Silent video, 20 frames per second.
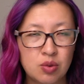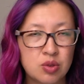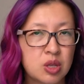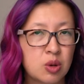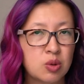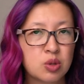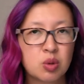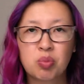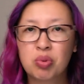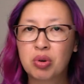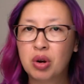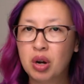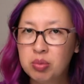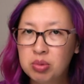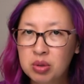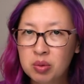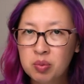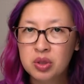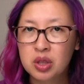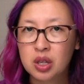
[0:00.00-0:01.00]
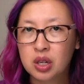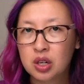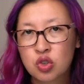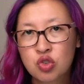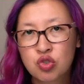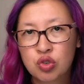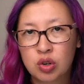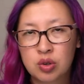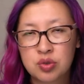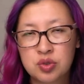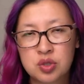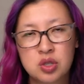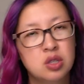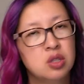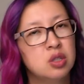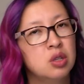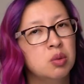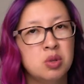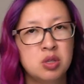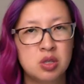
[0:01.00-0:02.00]
There was a problem with the control
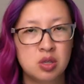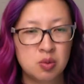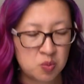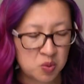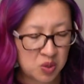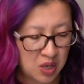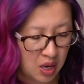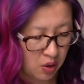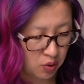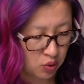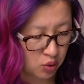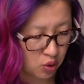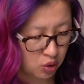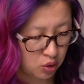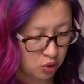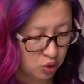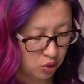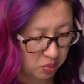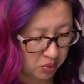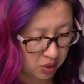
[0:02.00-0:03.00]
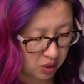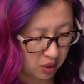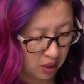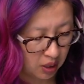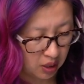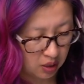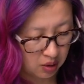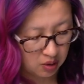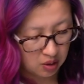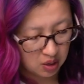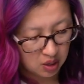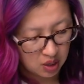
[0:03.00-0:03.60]
system and some sales got duplicated.